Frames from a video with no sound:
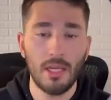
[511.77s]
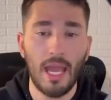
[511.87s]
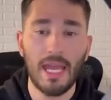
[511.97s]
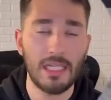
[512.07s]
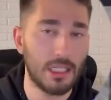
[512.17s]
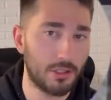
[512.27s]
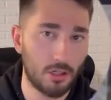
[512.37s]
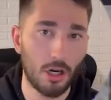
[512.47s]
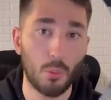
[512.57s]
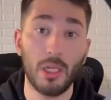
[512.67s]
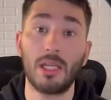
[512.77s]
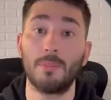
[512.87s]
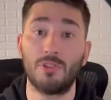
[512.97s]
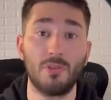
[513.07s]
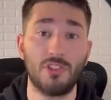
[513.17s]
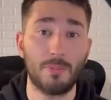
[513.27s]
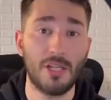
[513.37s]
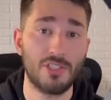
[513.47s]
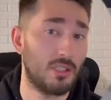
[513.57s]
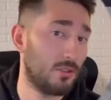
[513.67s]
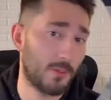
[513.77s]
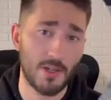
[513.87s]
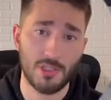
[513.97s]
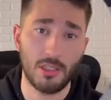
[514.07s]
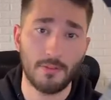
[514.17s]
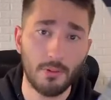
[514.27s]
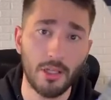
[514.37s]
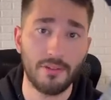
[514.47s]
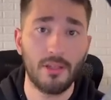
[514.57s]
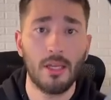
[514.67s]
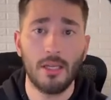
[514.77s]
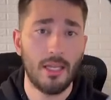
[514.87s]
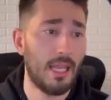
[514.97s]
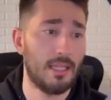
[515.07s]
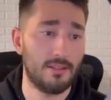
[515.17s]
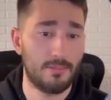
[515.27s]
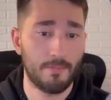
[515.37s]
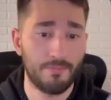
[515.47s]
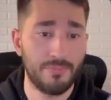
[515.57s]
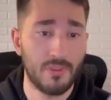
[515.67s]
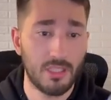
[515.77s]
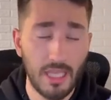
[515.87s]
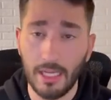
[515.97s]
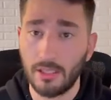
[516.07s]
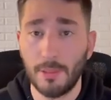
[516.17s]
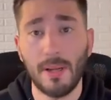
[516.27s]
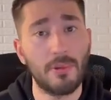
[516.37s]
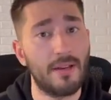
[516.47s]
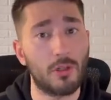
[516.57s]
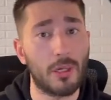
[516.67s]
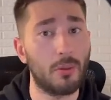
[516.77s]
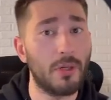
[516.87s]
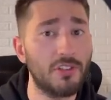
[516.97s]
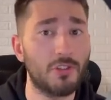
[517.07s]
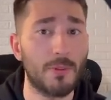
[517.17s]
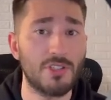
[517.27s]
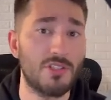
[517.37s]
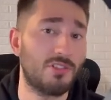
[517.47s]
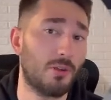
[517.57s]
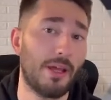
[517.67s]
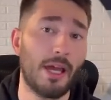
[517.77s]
any other car when it comes to suspension, especially in the front. And yeah, they probably have a great rear suspension, so that